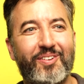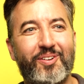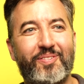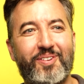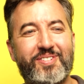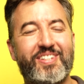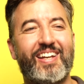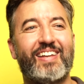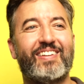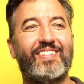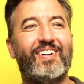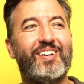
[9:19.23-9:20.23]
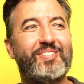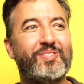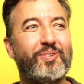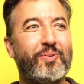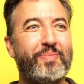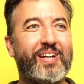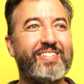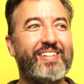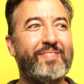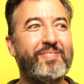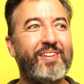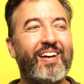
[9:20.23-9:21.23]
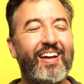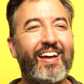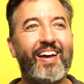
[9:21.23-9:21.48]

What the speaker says: university, at the law school, because I'm